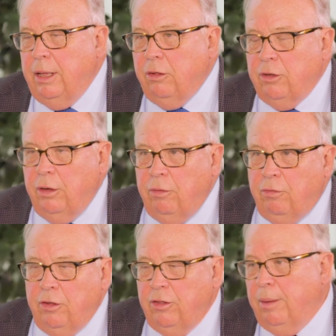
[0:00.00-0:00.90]
So,
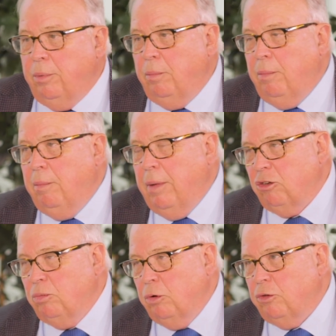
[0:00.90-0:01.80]
for example,
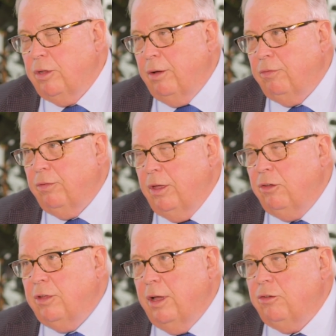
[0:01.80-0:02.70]
much more stuff
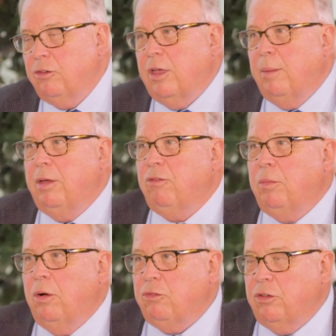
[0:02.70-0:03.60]
these days is coming
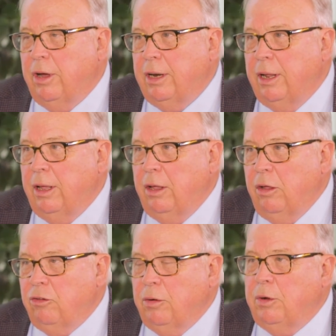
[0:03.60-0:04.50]
from offsite.
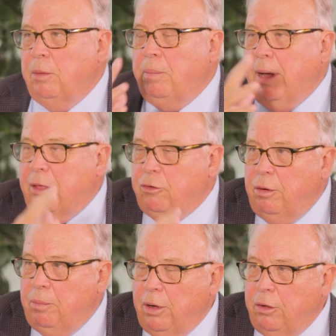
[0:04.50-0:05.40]
Mm. So we've got
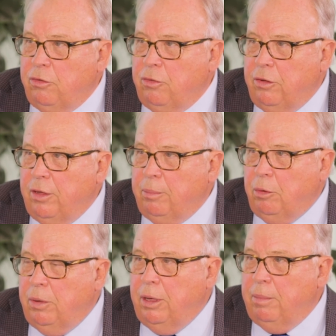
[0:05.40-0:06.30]
bathroom pods, for
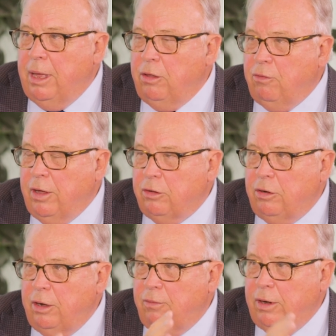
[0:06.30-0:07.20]
example, being
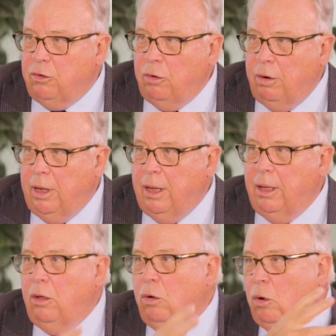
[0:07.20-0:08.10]
manufactured in Victoria
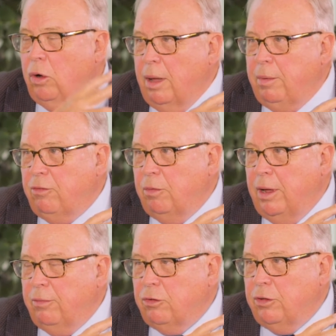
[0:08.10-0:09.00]
or coming from
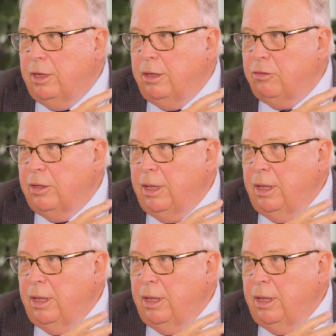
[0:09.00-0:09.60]
overseas,